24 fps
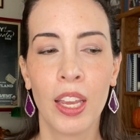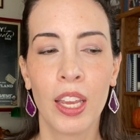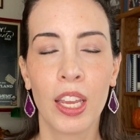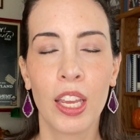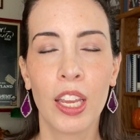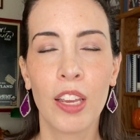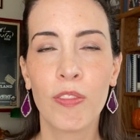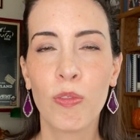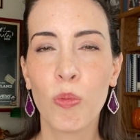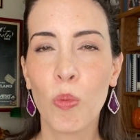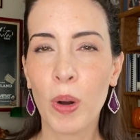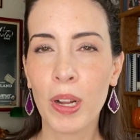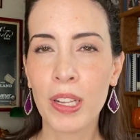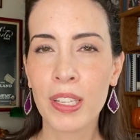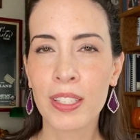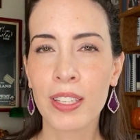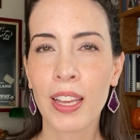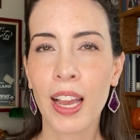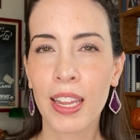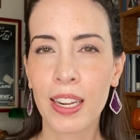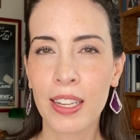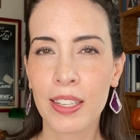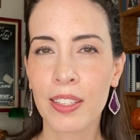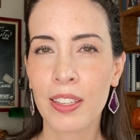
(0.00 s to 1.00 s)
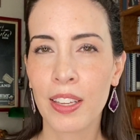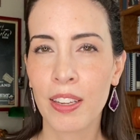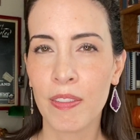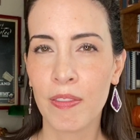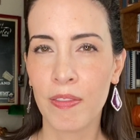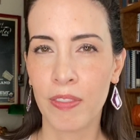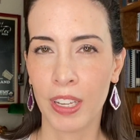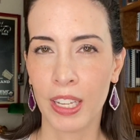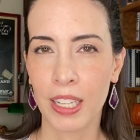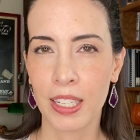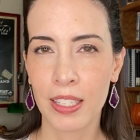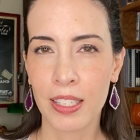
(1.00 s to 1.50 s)
if one side is
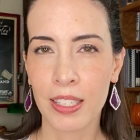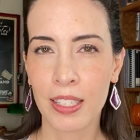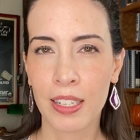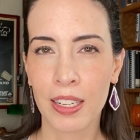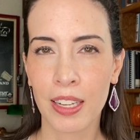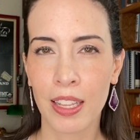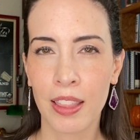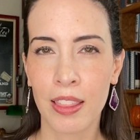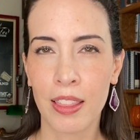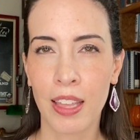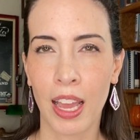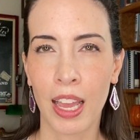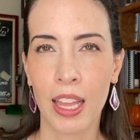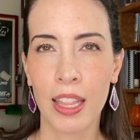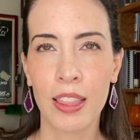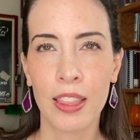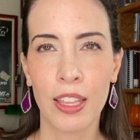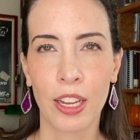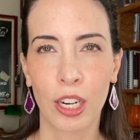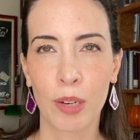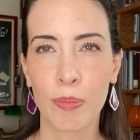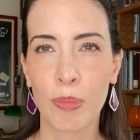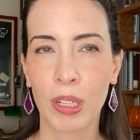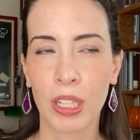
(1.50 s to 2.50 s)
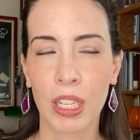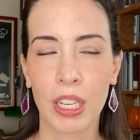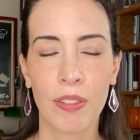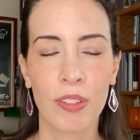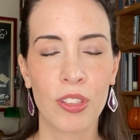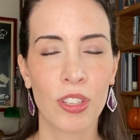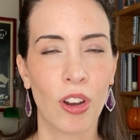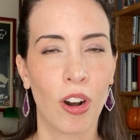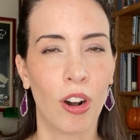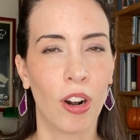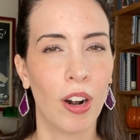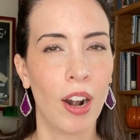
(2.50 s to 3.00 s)
convinced that their
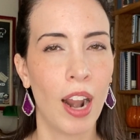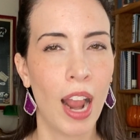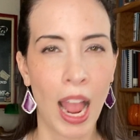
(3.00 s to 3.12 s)
beliefs are